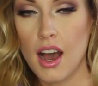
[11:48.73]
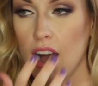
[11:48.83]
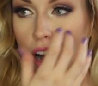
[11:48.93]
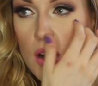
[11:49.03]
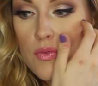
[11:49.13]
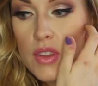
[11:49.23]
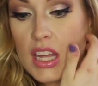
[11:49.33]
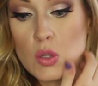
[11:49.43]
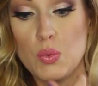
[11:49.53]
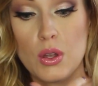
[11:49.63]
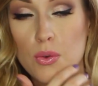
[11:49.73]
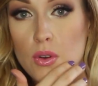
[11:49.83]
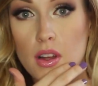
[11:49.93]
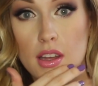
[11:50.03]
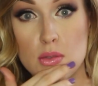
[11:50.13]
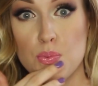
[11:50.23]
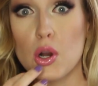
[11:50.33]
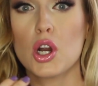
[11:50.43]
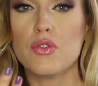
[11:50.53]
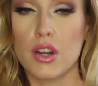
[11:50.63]
Um, it's beautiful. It's
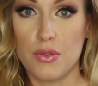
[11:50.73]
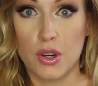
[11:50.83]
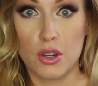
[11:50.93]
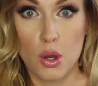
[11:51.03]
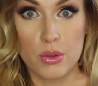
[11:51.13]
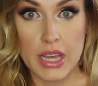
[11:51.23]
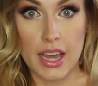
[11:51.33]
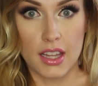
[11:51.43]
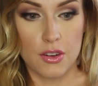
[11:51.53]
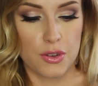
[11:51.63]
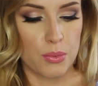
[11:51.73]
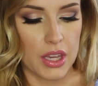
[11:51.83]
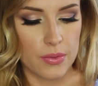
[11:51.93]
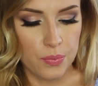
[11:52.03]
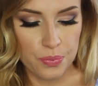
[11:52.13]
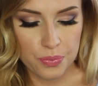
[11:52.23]
perfect for a nose highlight for me.